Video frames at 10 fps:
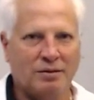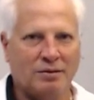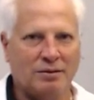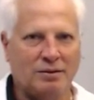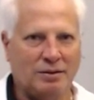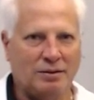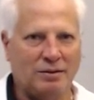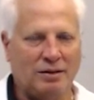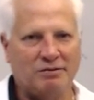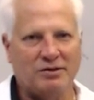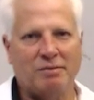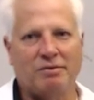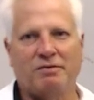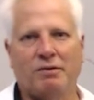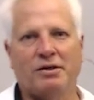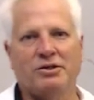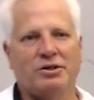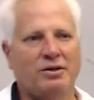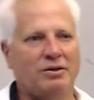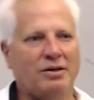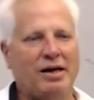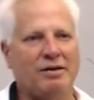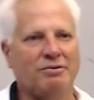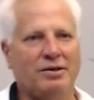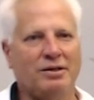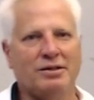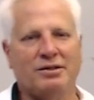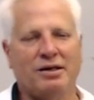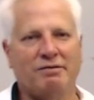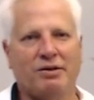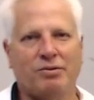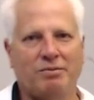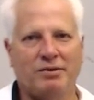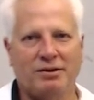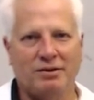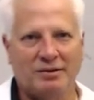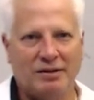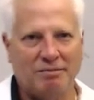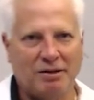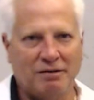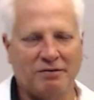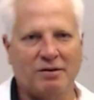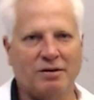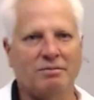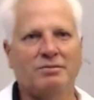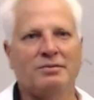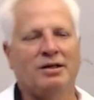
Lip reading: I've said it before on the show, I run a ton of equipment at my farm